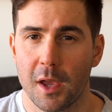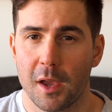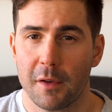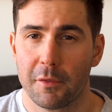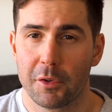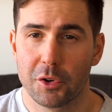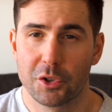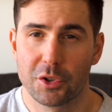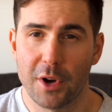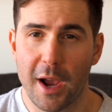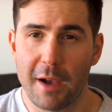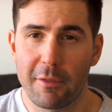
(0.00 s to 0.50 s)

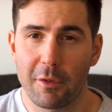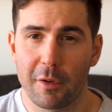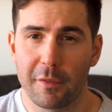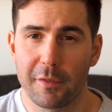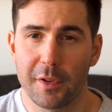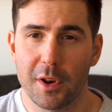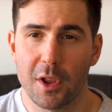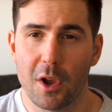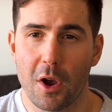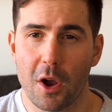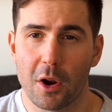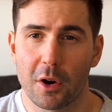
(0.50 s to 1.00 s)
For travel
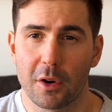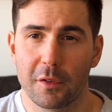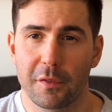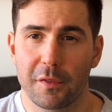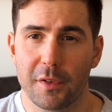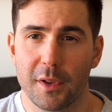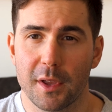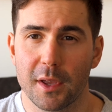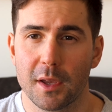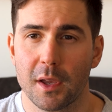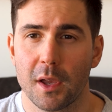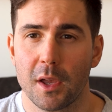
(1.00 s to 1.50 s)

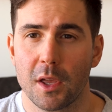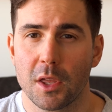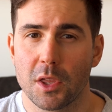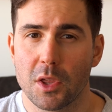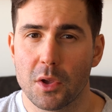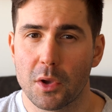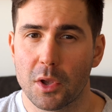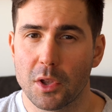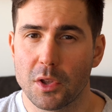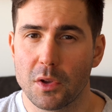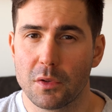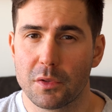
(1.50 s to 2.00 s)
videography, you
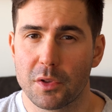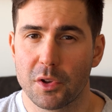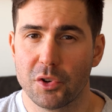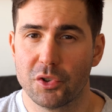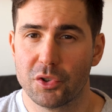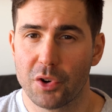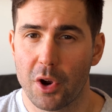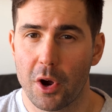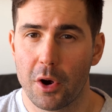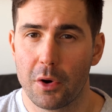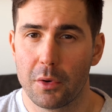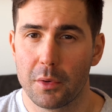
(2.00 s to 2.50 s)
could use a
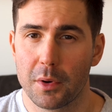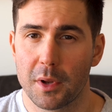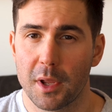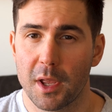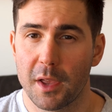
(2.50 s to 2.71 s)
drone,